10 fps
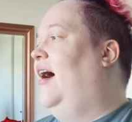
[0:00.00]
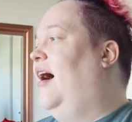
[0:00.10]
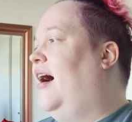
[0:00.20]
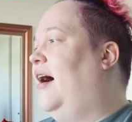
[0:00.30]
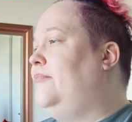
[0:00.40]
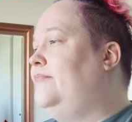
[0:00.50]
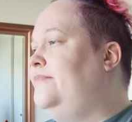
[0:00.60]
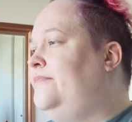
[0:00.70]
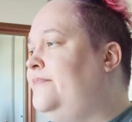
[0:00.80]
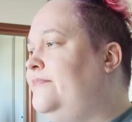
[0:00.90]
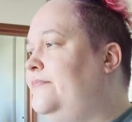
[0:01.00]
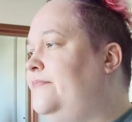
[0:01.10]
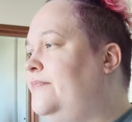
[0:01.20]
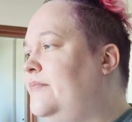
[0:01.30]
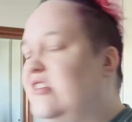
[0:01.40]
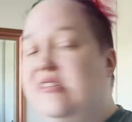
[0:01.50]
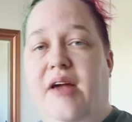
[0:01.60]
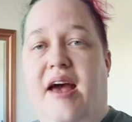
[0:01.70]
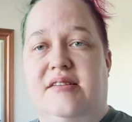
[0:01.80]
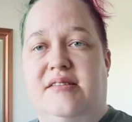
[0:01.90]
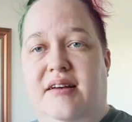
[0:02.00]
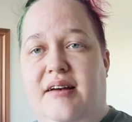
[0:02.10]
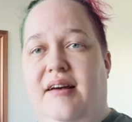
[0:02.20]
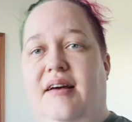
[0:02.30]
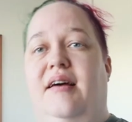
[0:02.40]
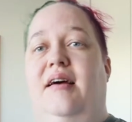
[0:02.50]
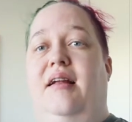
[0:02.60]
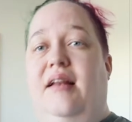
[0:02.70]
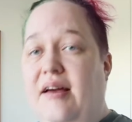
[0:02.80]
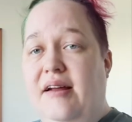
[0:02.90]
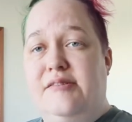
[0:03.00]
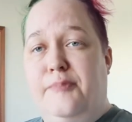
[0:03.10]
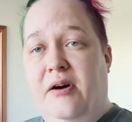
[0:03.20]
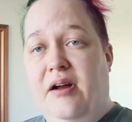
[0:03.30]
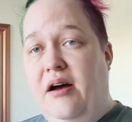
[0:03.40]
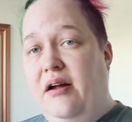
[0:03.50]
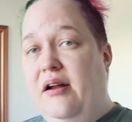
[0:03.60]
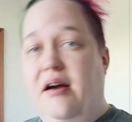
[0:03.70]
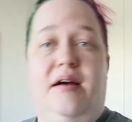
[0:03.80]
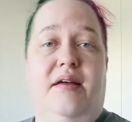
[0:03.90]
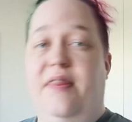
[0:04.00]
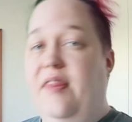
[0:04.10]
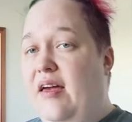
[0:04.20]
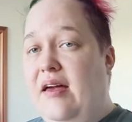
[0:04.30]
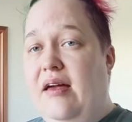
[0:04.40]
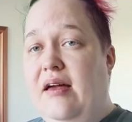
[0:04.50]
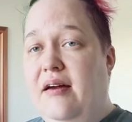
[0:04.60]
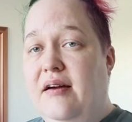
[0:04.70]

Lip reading: So yes, let us put on the